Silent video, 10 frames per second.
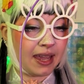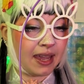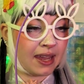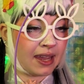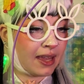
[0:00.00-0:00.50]

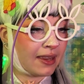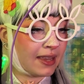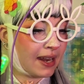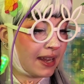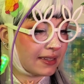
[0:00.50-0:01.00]
And the
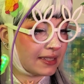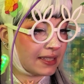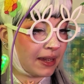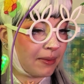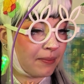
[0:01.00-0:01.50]
next step
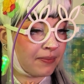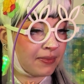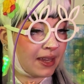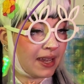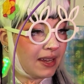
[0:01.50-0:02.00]

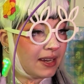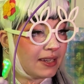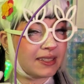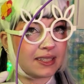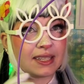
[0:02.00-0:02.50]
is
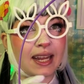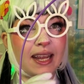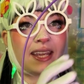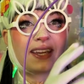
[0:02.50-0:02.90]
to take